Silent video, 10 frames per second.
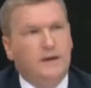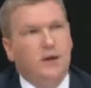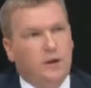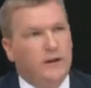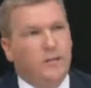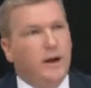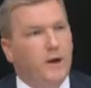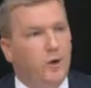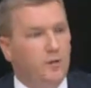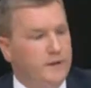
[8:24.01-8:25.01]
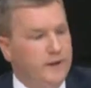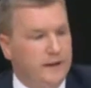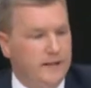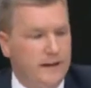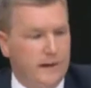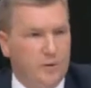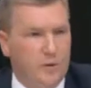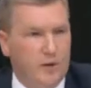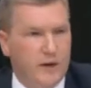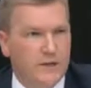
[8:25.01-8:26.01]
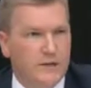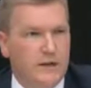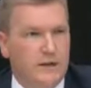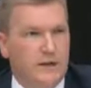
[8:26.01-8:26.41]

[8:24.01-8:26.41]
looking to buy a home today and take out a mortgage